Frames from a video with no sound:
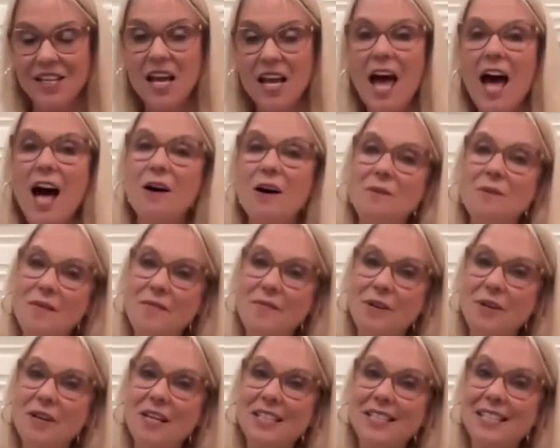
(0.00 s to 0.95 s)
However,
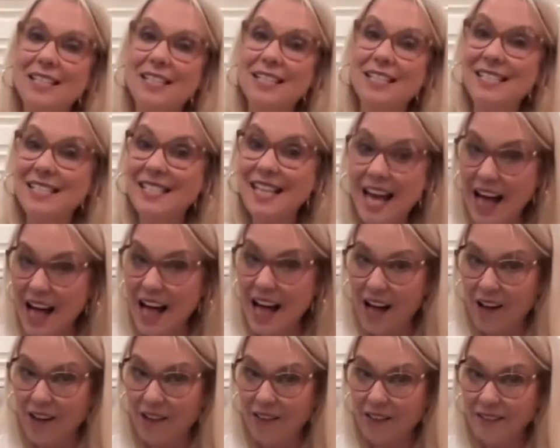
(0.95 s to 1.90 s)
it's on
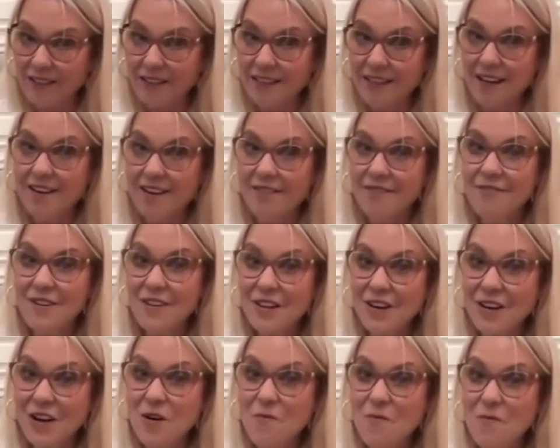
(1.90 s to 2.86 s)
sale for the
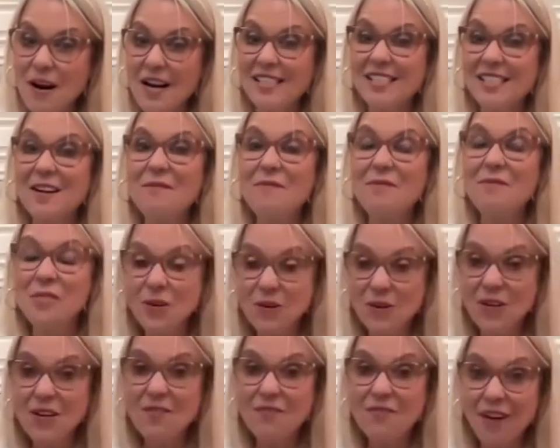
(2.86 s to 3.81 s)
low price of $35.